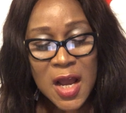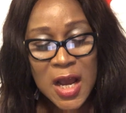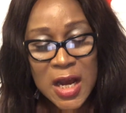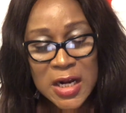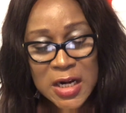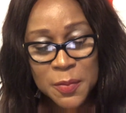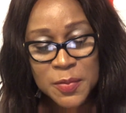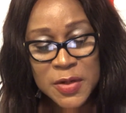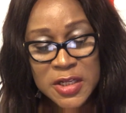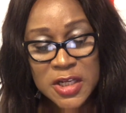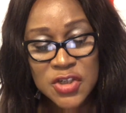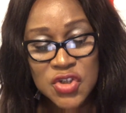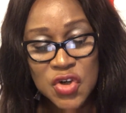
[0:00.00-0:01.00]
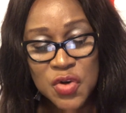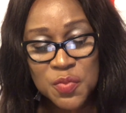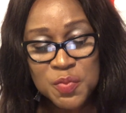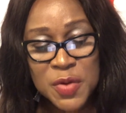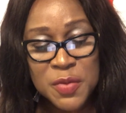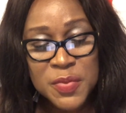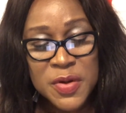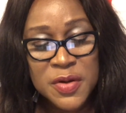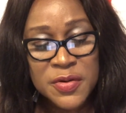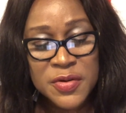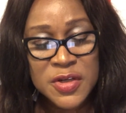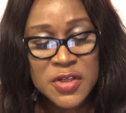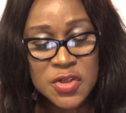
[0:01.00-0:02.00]
an application may be
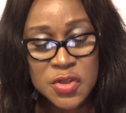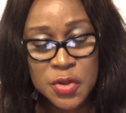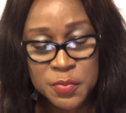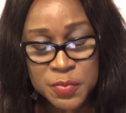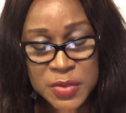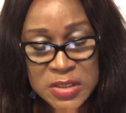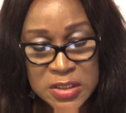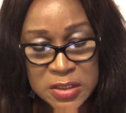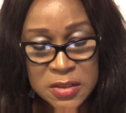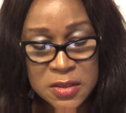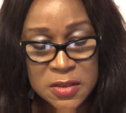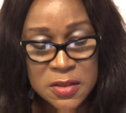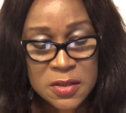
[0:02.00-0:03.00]
resubmitted.